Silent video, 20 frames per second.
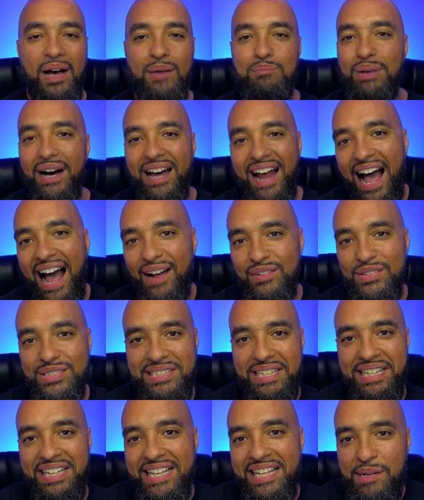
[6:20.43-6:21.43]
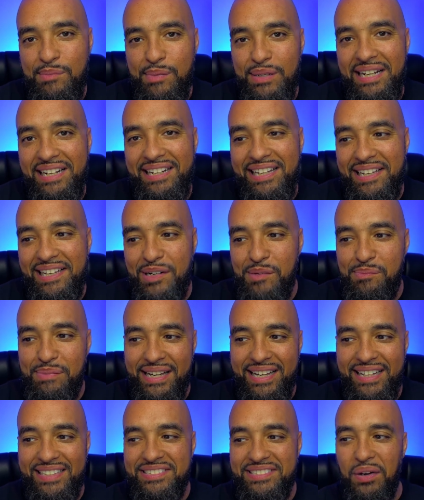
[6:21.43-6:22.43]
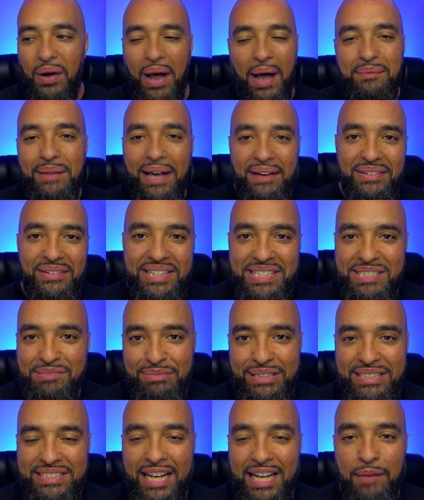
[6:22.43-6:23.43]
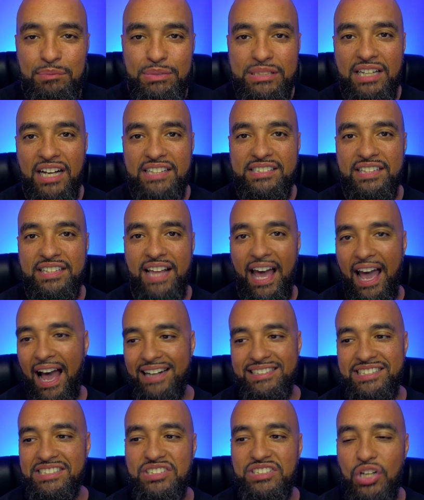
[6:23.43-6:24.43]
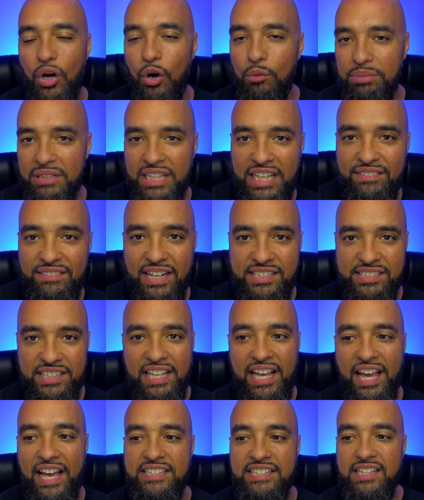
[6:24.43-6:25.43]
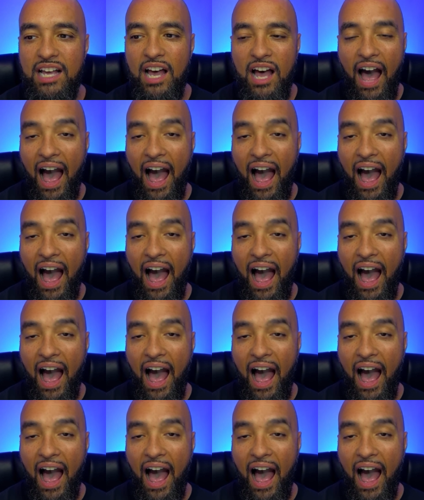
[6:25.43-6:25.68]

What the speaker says: But obviously, Kimber didn't kill Ben, so I'm not even going to spend time discussing that. I just don't believe that's the case.